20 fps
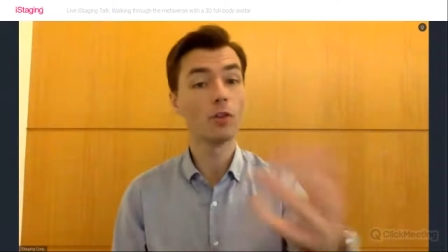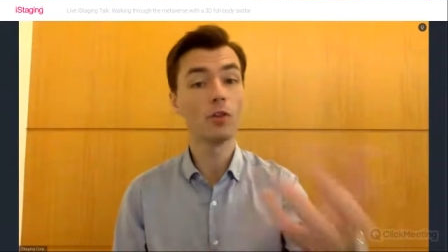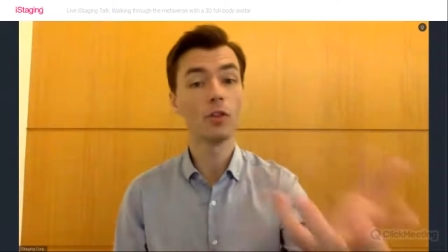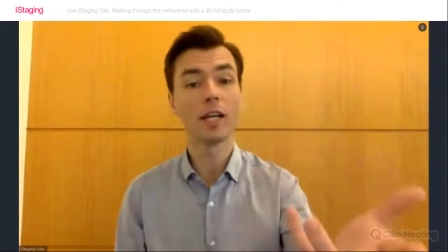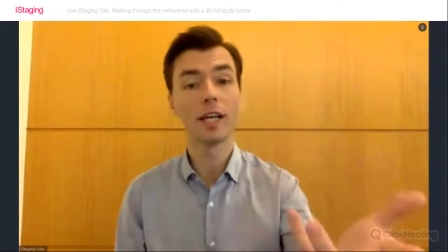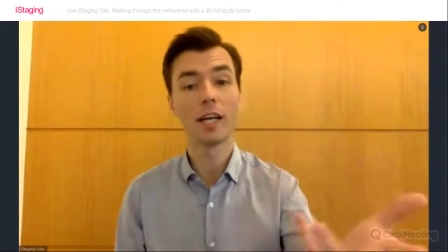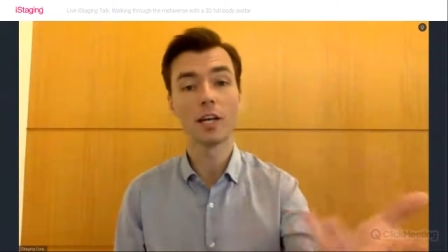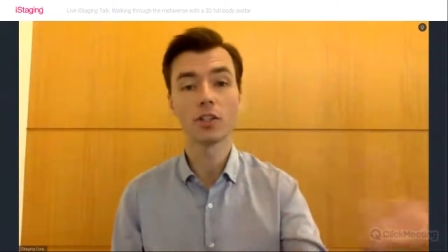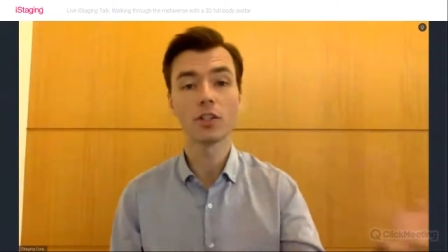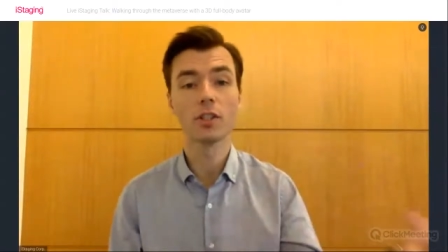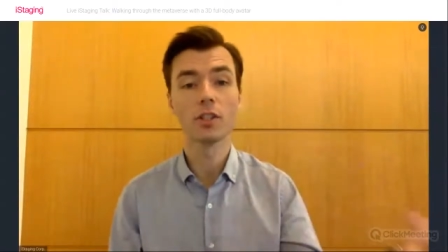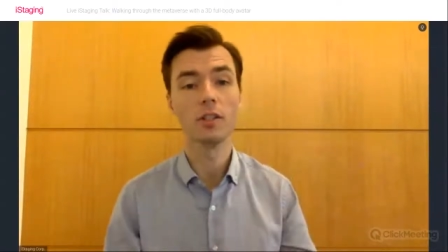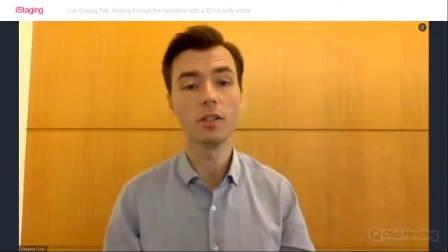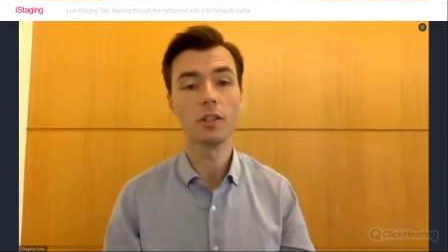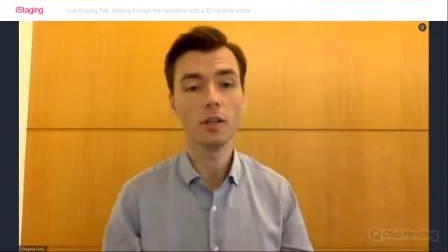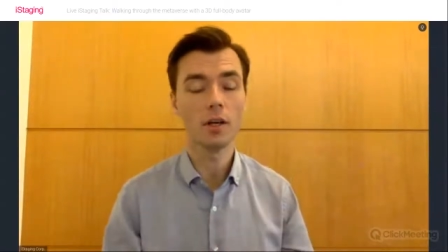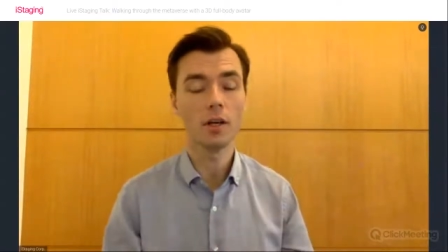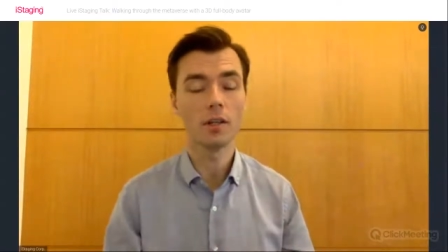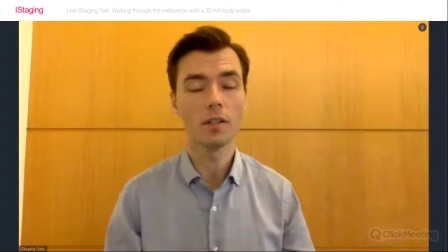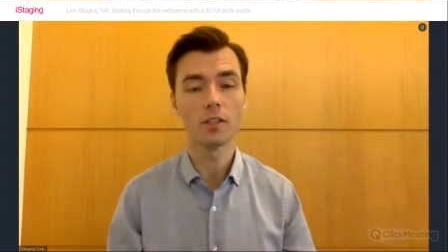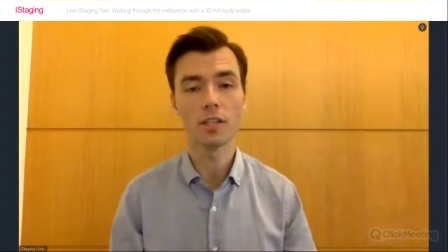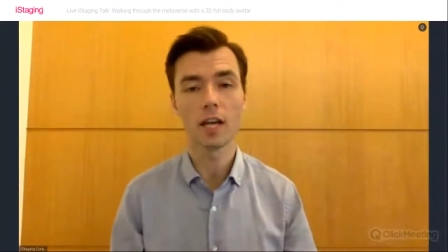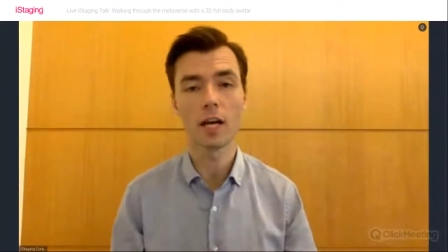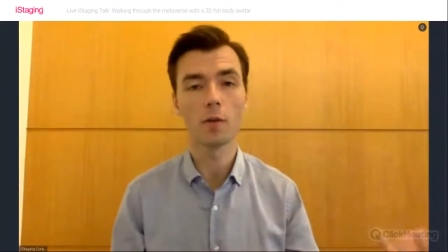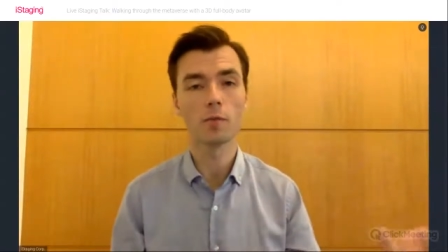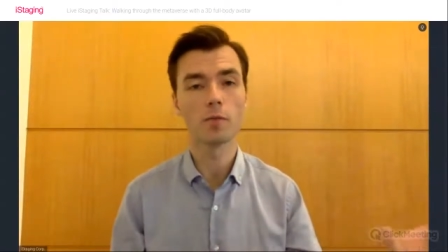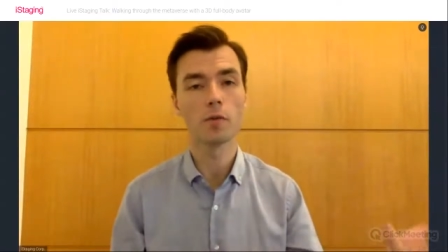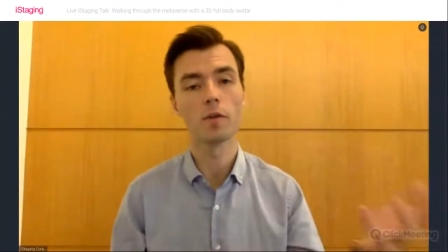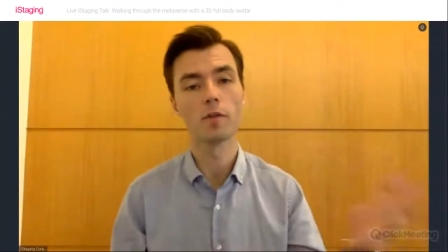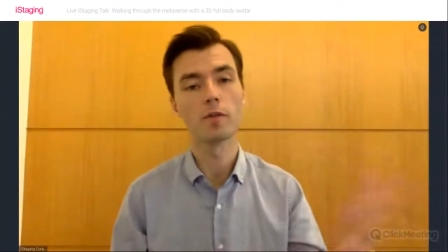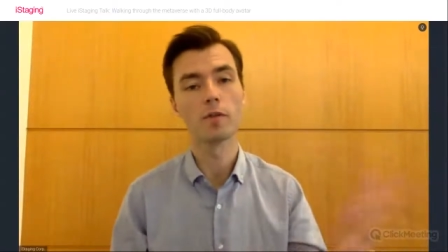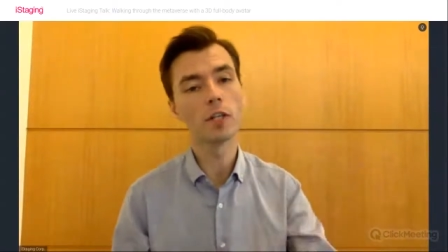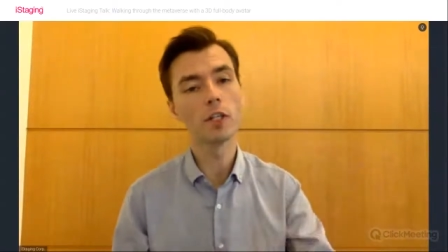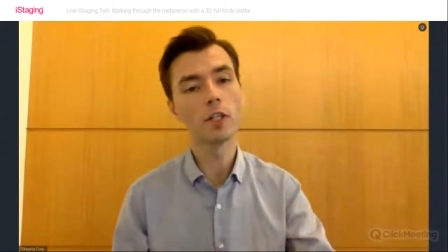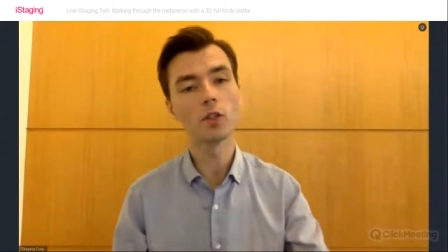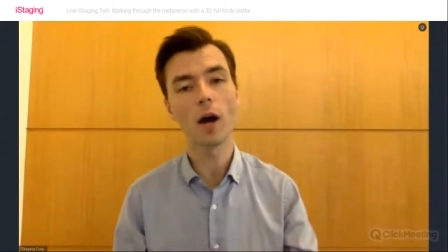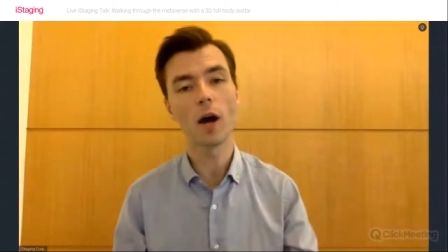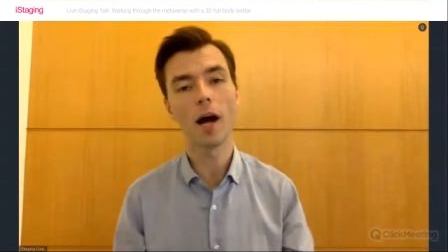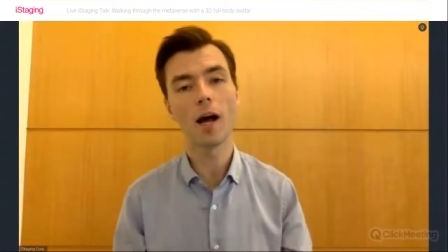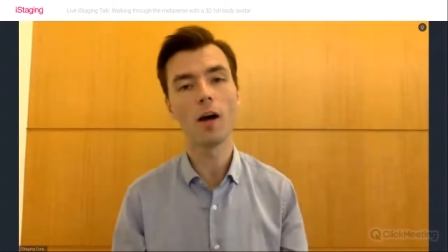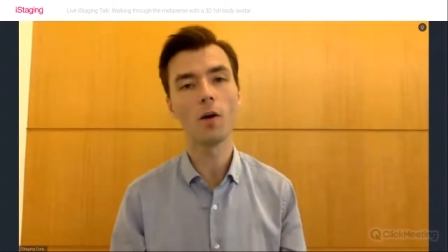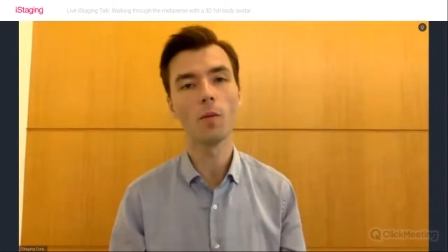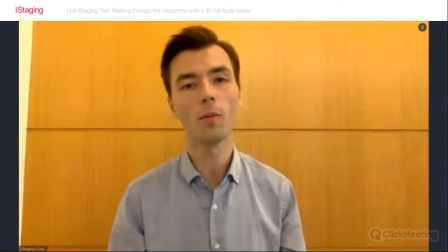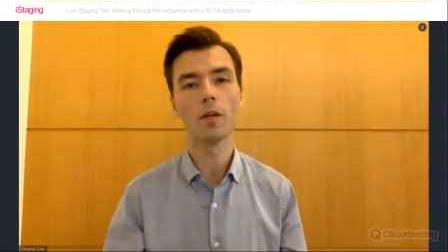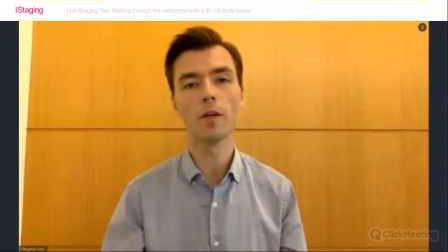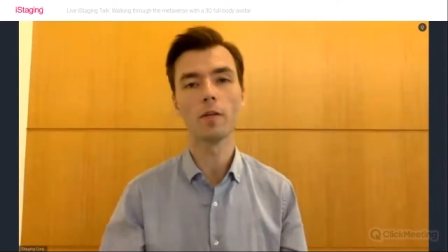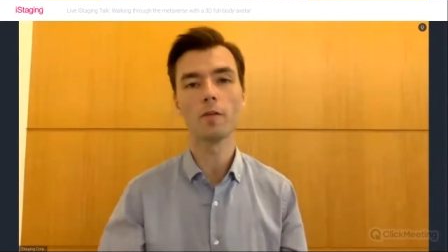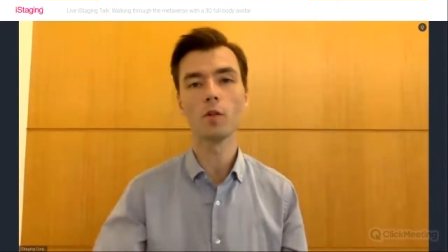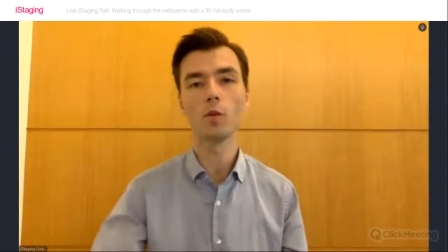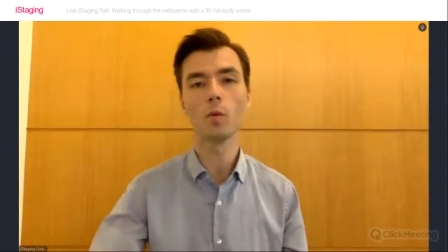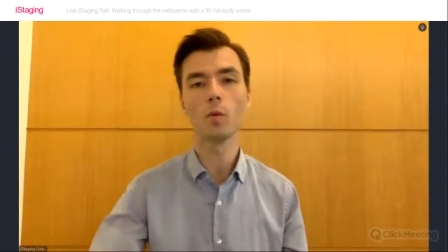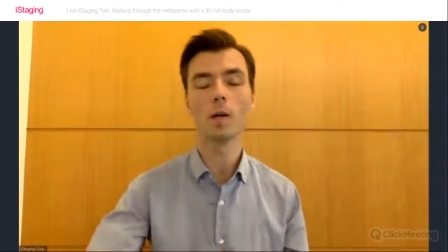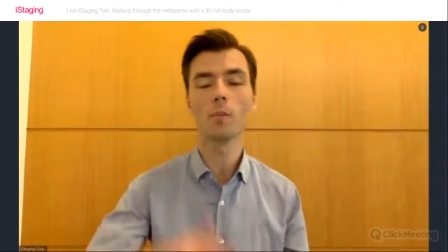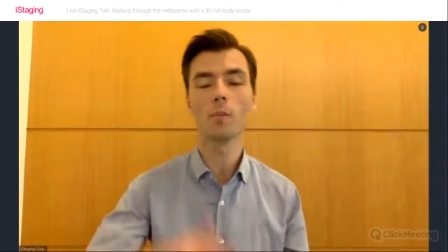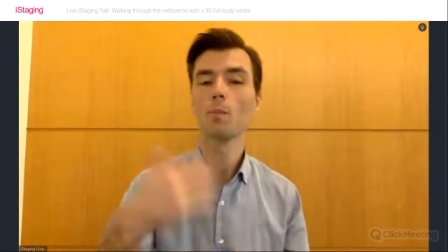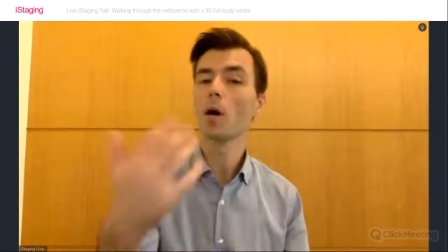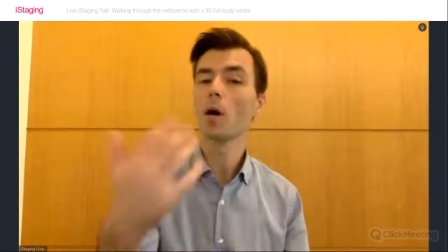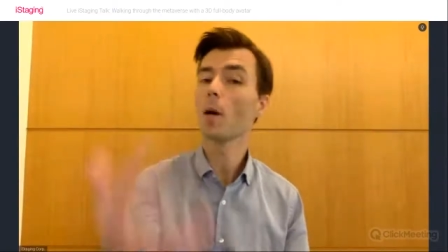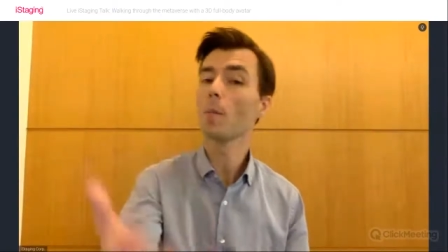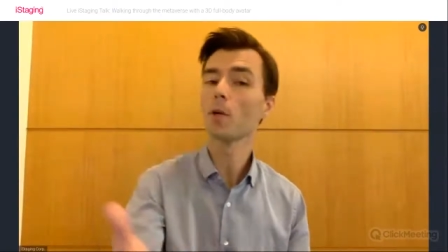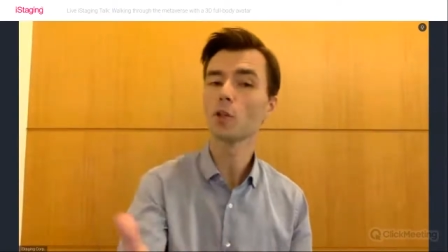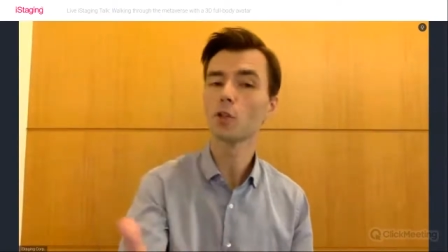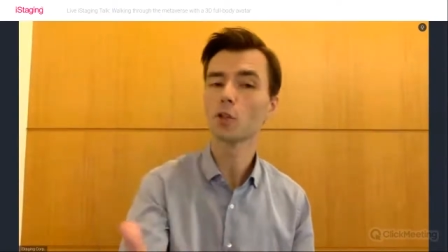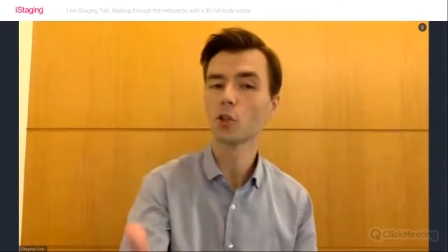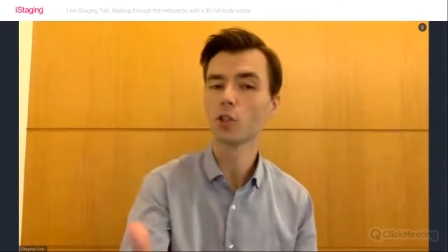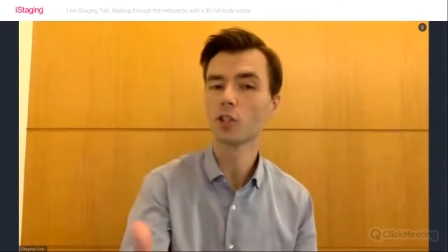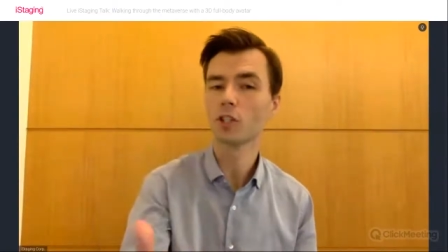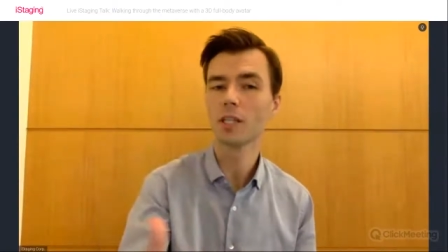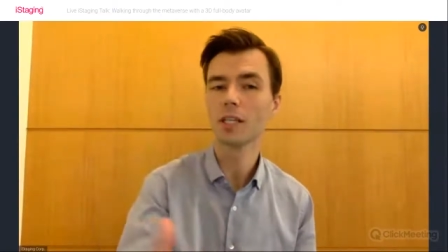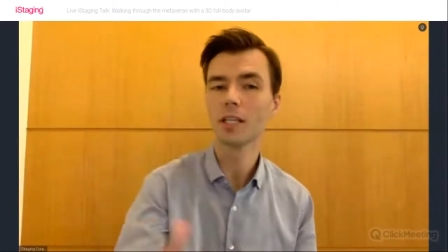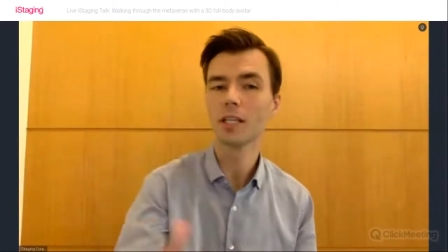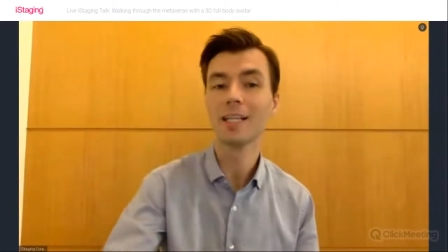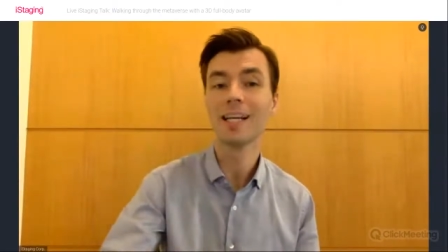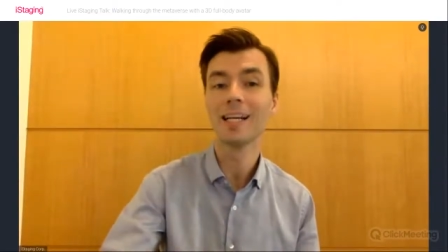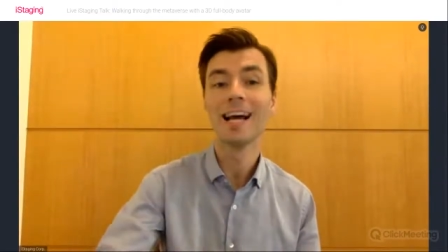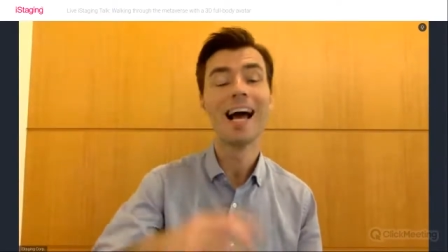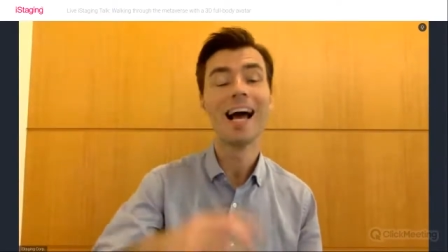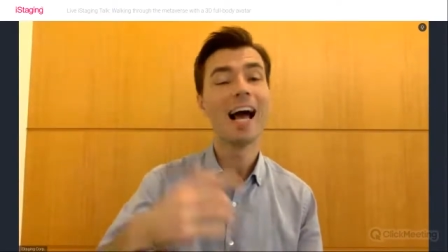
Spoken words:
You can actually sign up for a free trial, but if you want to publish your scene